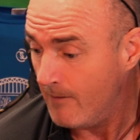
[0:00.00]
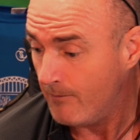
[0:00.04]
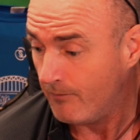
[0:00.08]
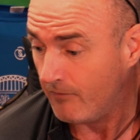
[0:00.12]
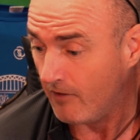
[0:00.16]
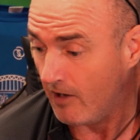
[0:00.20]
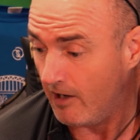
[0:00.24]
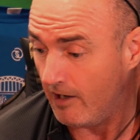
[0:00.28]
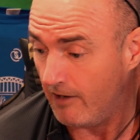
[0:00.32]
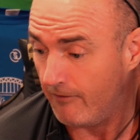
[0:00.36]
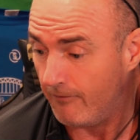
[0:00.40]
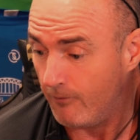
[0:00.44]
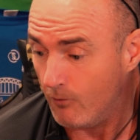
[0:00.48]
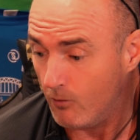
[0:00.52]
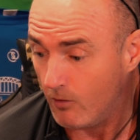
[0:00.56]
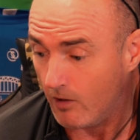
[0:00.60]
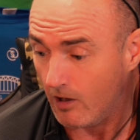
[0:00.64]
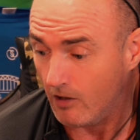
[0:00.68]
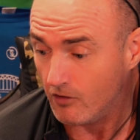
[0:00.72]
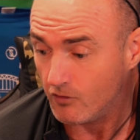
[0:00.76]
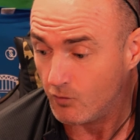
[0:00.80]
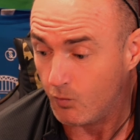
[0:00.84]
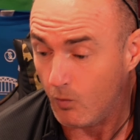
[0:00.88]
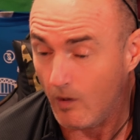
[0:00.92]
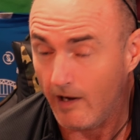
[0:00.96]
and if all
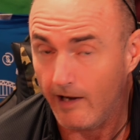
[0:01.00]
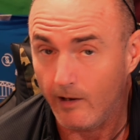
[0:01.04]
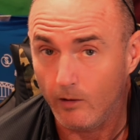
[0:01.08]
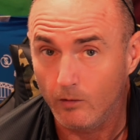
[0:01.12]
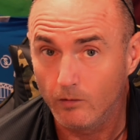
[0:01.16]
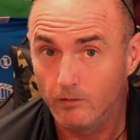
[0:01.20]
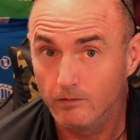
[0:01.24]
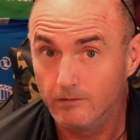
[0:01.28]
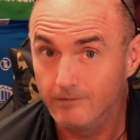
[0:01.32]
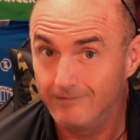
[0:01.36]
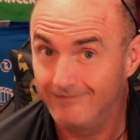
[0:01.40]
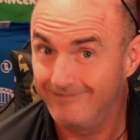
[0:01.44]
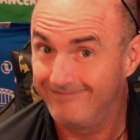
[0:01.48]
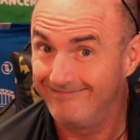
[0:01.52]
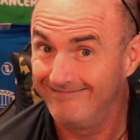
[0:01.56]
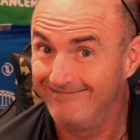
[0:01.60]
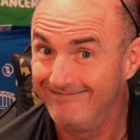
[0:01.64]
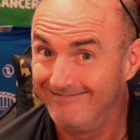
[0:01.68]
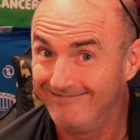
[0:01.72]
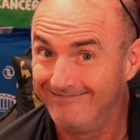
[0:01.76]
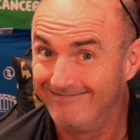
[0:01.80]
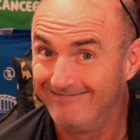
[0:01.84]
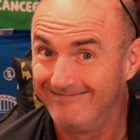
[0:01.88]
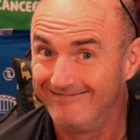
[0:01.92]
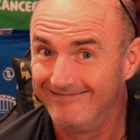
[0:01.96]
goes well,
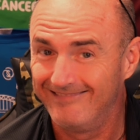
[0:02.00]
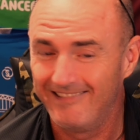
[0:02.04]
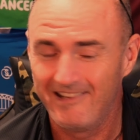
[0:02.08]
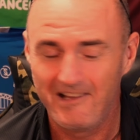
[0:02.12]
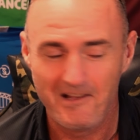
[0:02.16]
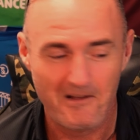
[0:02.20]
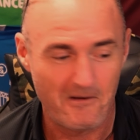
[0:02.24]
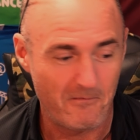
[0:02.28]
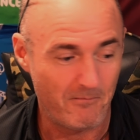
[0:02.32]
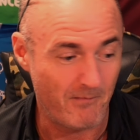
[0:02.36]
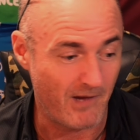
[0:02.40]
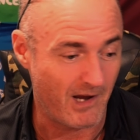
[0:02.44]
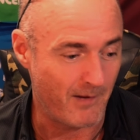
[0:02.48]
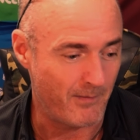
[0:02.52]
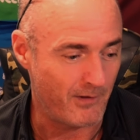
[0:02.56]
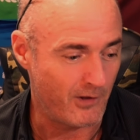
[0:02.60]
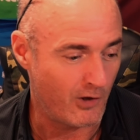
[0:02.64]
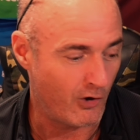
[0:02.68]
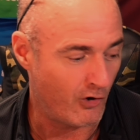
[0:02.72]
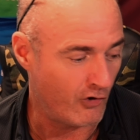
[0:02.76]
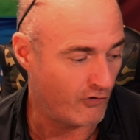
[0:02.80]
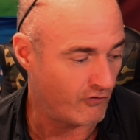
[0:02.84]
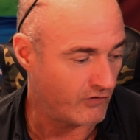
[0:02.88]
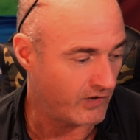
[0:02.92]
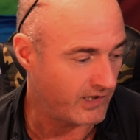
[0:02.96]
maybe the
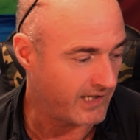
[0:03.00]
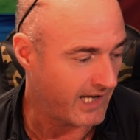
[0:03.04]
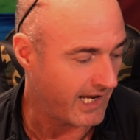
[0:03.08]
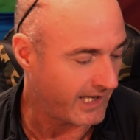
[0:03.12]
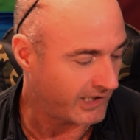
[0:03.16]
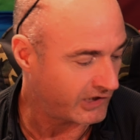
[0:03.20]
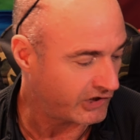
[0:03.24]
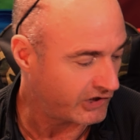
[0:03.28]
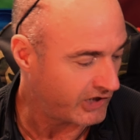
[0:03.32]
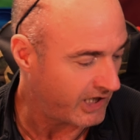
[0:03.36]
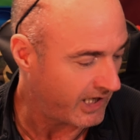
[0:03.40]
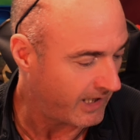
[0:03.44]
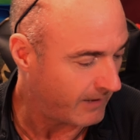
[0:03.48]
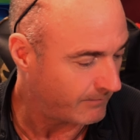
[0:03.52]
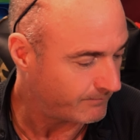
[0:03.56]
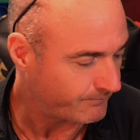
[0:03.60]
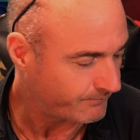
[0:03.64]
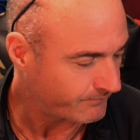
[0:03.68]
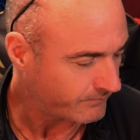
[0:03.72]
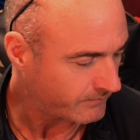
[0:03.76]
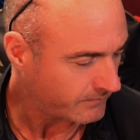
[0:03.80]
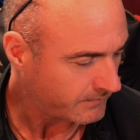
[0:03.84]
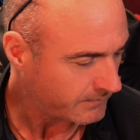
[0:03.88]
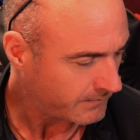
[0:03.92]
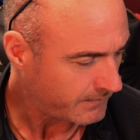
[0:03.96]
100 next year.
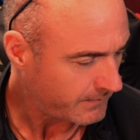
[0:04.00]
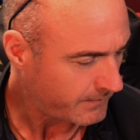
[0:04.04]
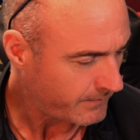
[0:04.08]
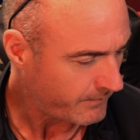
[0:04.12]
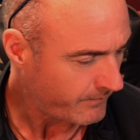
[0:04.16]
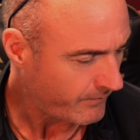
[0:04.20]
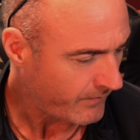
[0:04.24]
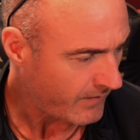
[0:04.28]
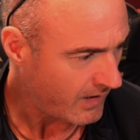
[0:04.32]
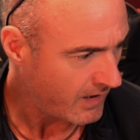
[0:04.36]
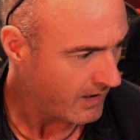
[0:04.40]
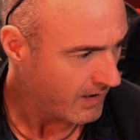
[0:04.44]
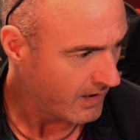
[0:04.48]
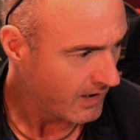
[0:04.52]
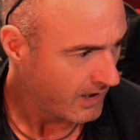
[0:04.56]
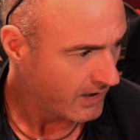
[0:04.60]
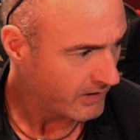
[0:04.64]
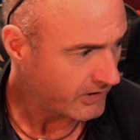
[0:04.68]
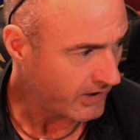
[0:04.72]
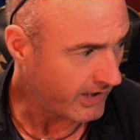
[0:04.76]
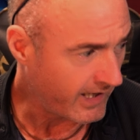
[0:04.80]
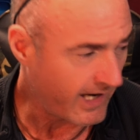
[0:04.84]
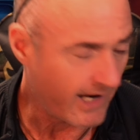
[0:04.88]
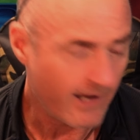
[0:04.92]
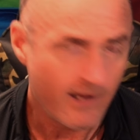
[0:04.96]

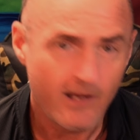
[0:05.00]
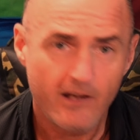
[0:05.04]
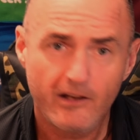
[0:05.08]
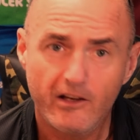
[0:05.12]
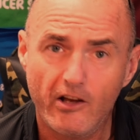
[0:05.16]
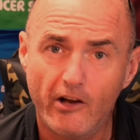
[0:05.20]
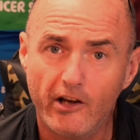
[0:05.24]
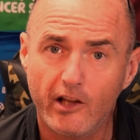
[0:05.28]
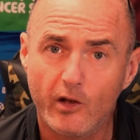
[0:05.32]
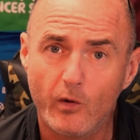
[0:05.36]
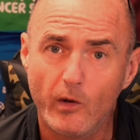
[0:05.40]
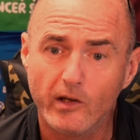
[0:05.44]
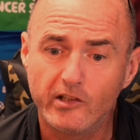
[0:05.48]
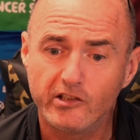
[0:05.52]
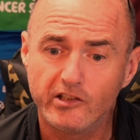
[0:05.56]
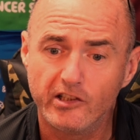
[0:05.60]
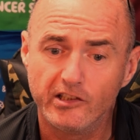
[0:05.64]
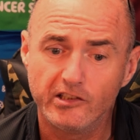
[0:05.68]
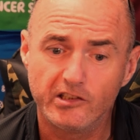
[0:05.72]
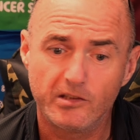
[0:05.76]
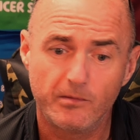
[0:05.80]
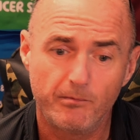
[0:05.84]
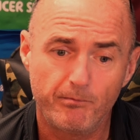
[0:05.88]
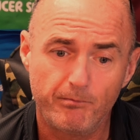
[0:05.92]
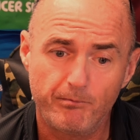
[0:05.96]
So yeah, got any
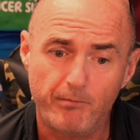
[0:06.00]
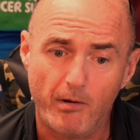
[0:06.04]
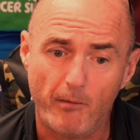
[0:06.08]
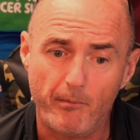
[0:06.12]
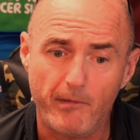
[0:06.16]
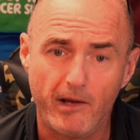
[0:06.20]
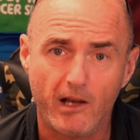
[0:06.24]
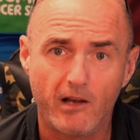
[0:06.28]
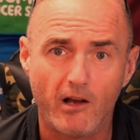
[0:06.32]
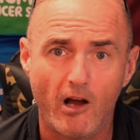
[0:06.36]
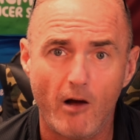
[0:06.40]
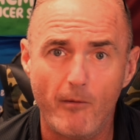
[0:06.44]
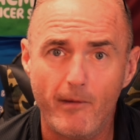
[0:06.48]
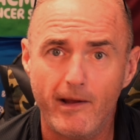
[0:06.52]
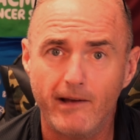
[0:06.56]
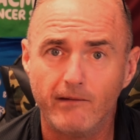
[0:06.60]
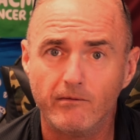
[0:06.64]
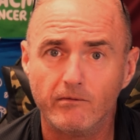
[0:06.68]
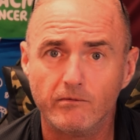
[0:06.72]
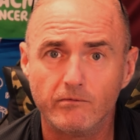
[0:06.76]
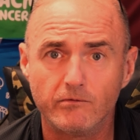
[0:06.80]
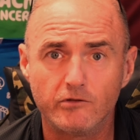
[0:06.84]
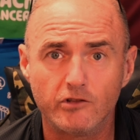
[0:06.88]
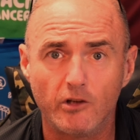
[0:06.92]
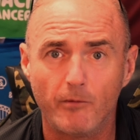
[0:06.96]
questions, pop me a comment,
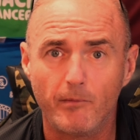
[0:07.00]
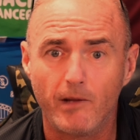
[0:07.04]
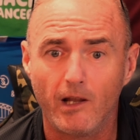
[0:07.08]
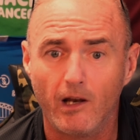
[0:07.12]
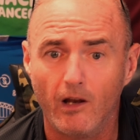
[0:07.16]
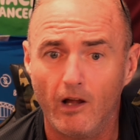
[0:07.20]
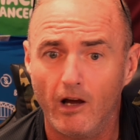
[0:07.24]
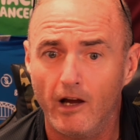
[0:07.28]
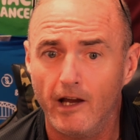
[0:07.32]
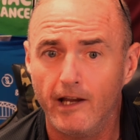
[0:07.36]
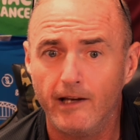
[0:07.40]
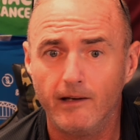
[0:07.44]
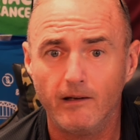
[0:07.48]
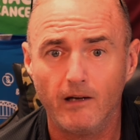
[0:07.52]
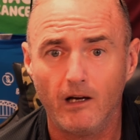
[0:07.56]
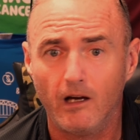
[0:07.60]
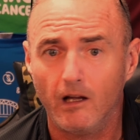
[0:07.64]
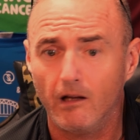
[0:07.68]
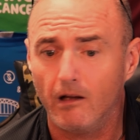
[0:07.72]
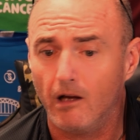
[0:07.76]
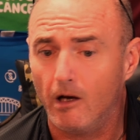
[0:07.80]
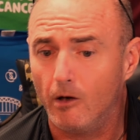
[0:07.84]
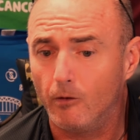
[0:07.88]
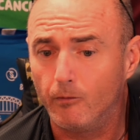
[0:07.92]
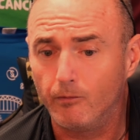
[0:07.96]
drop me a line.
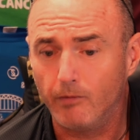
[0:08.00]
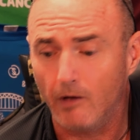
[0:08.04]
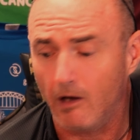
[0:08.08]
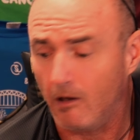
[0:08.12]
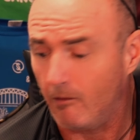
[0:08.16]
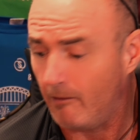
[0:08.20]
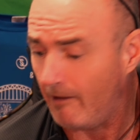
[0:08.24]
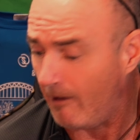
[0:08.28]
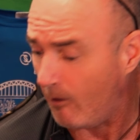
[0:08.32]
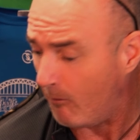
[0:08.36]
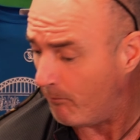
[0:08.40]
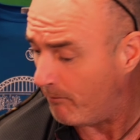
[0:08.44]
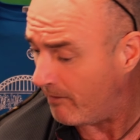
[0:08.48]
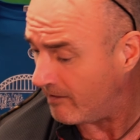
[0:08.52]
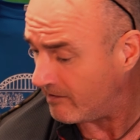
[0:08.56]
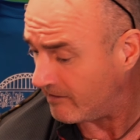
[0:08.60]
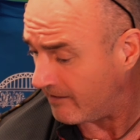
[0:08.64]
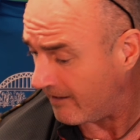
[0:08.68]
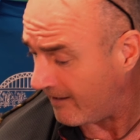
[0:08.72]
I'll help best I